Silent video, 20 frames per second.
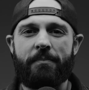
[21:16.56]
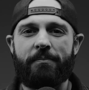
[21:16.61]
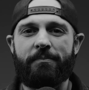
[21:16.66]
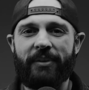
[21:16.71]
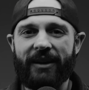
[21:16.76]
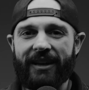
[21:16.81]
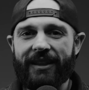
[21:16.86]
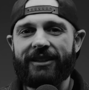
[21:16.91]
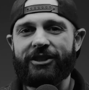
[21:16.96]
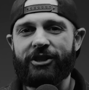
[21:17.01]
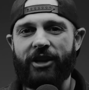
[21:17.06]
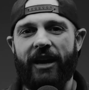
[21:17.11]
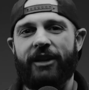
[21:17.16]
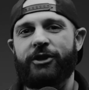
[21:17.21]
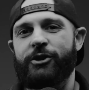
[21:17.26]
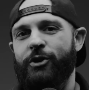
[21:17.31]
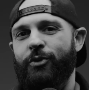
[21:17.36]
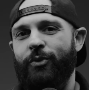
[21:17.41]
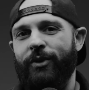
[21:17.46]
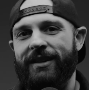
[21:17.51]
Be the
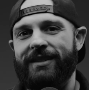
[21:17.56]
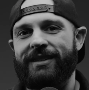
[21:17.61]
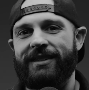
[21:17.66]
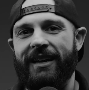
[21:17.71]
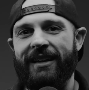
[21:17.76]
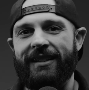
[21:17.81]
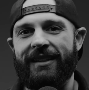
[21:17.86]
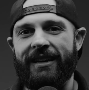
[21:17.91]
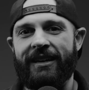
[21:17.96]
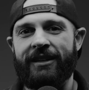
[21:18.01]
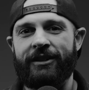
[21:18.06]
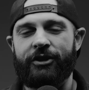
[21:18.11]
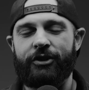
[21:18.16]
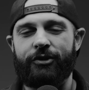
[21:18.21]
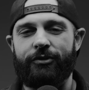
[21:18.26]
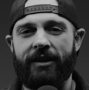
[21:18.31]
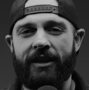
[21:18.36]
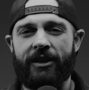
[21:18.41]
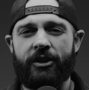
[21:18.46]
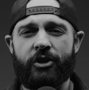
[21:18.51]
change you want to see in the industry.